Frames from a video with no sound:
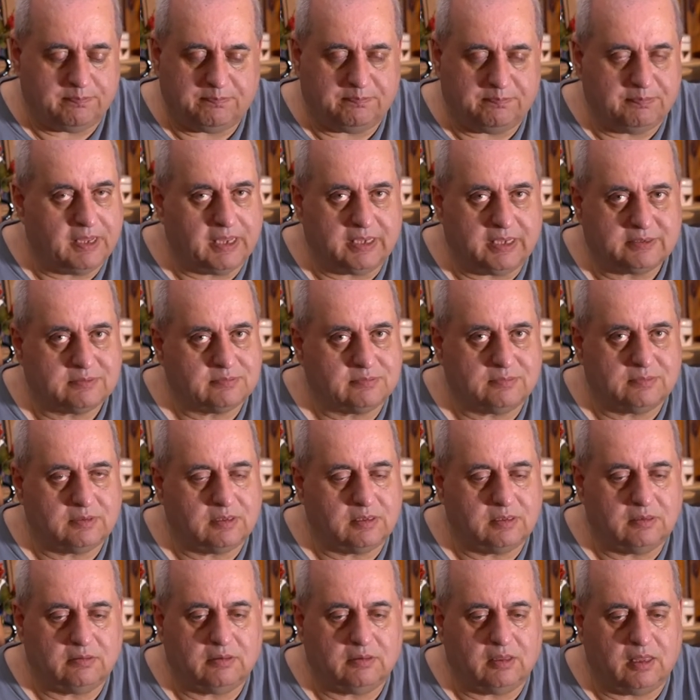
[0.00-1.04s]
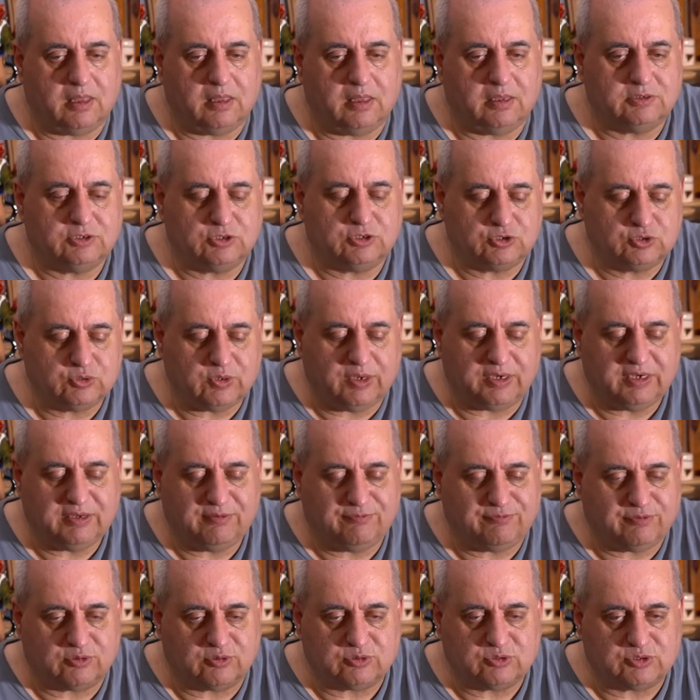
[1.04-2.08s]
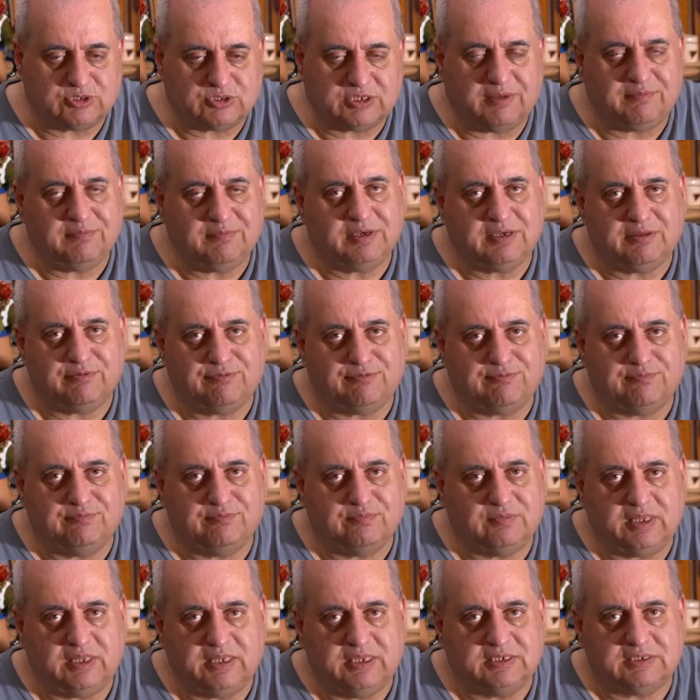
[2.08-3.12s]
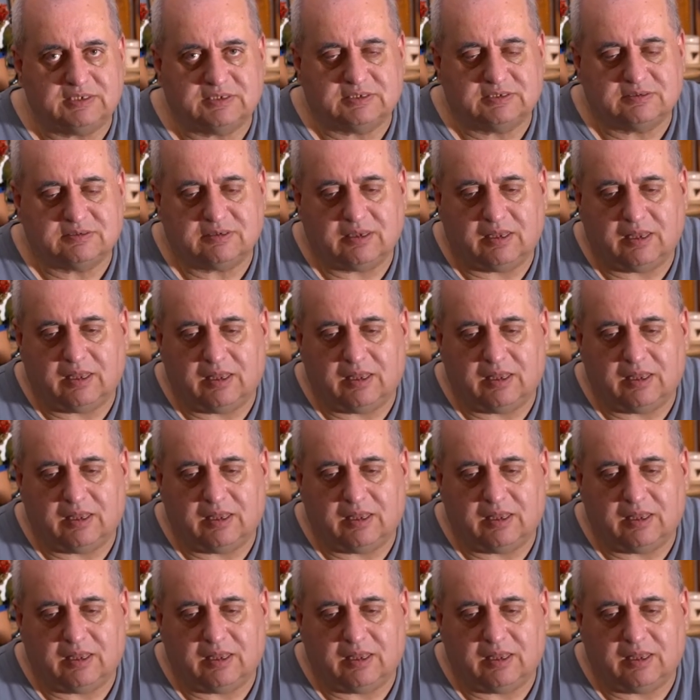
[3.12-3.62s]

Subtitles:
But the 24-70 is